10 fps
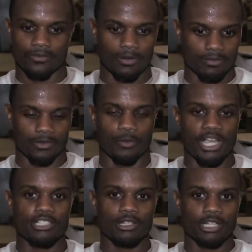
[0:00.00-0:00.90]
from the
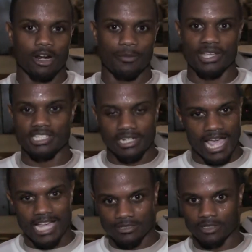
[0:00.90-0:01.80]
regional tournaments to
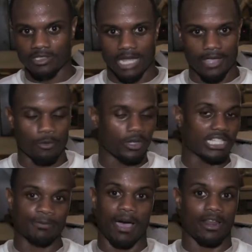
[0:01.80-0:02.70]
nationals, like you can
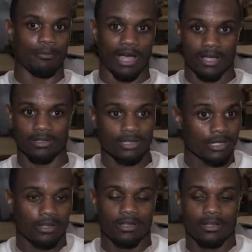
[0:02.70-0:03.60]
get spotted by
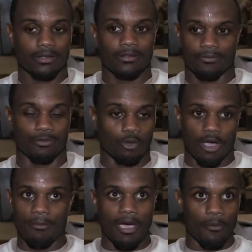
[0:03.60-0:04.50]

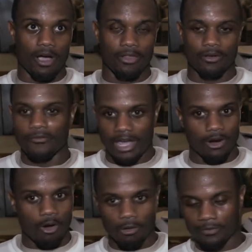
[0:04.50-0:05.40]
Floyd Mayweather,
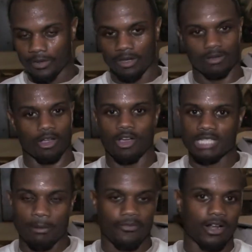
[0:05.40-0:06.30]
Vander Holyfield, all
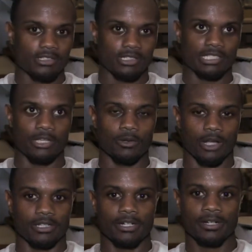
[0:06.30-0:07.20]
type of fighters to see you
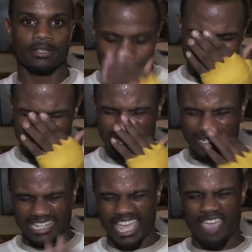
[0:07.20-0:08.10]
out there. I've been
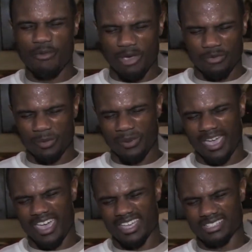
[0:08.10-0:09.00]
light heavyweight for the
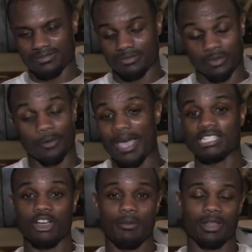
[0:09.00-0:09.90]
past, well,
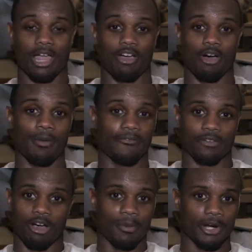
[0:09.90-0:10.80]
basically all
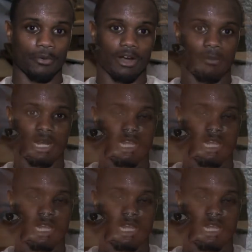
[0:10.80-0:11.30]
my career, I've been